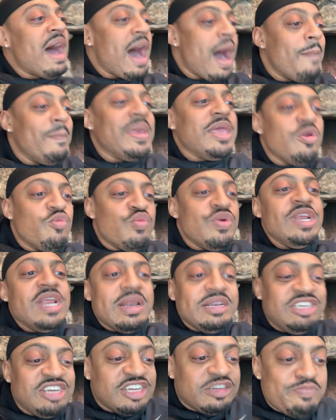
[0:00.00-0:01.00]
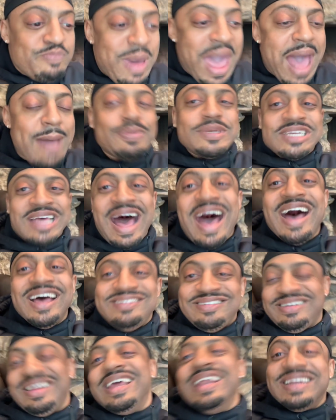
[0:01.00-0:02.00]
I mean, we just
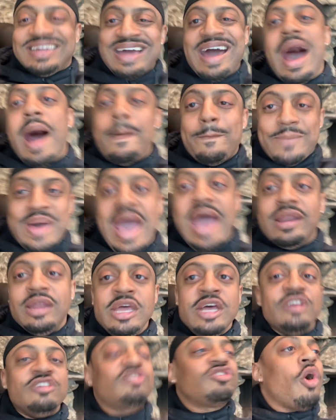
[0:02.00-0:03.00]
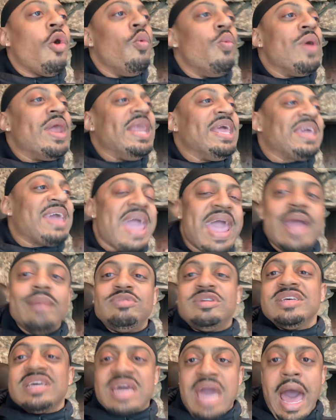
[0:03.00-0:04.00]
baptized in combat. So when it came
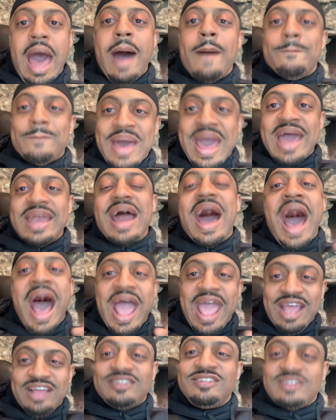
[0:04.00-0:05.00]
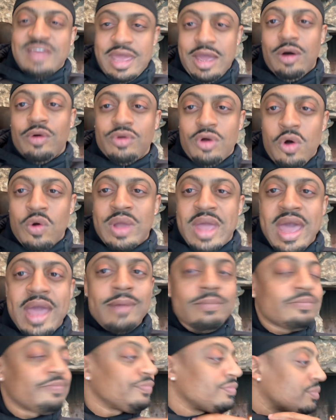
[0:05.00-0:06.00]
to combat, I excelled,
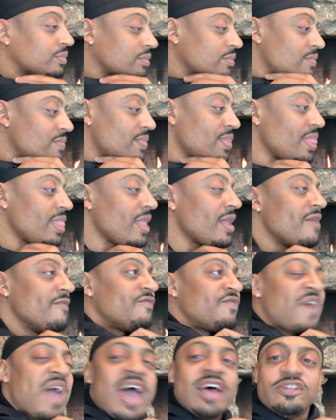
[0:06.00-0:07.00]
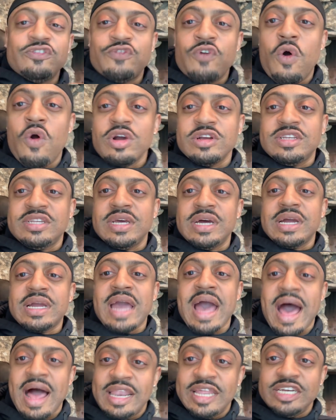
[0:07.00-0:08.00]
okay? Fast forward to
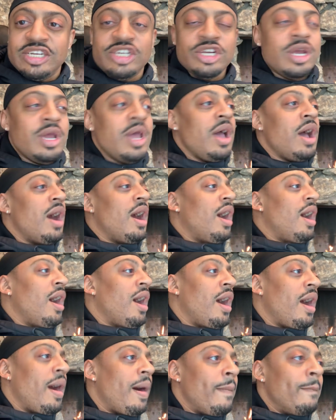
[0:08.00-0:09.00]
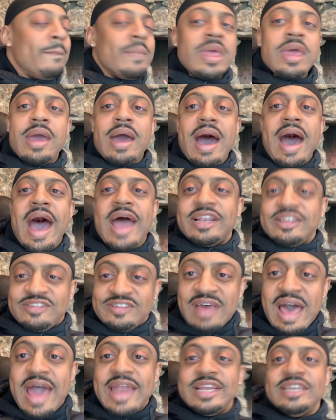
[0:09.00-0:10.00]
college, I
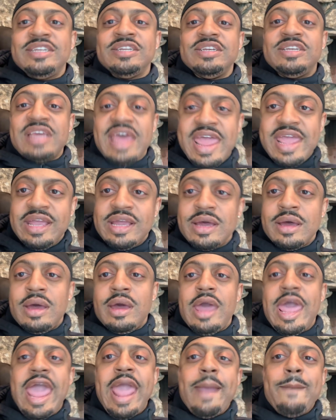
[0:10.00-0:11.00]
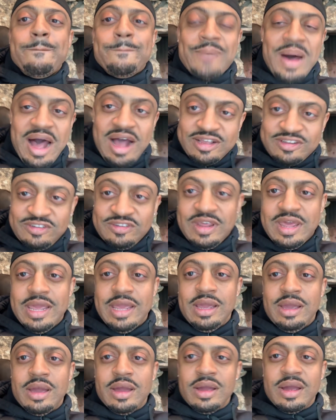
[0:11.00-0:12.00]
decided to take a
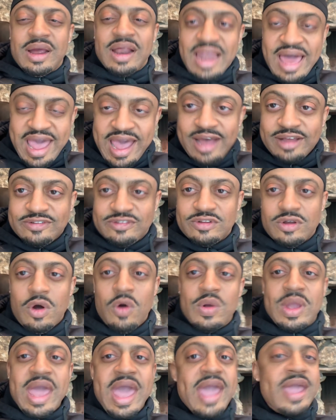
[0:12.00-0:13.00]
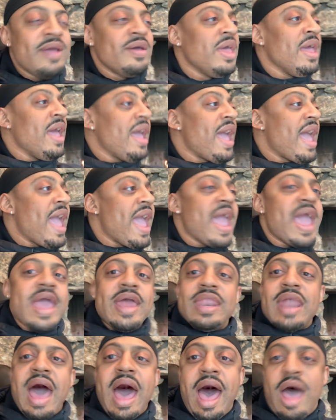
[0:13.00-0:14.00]
boxing class, okay?
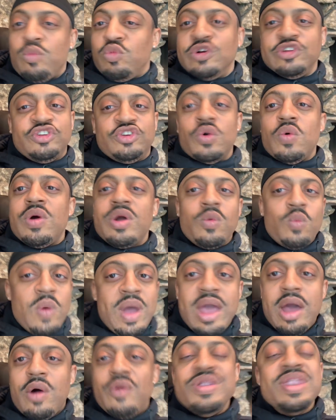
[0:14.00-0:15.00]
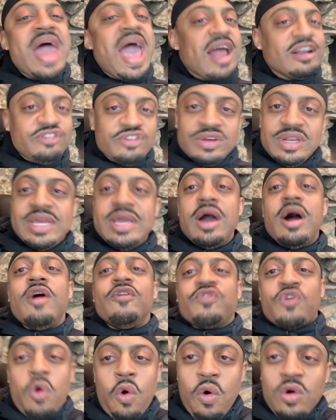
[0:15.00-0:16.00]
And I was doing well. Naturally,
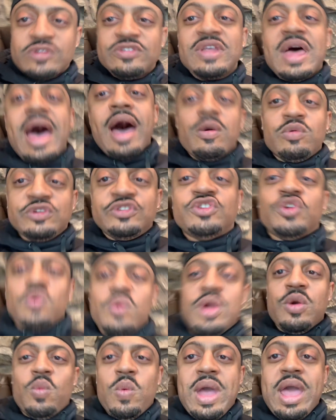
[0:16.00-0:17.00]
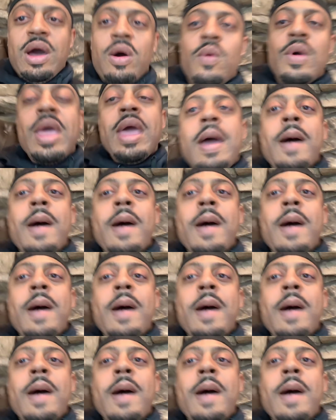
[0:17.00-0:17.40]
of course, I was doing well.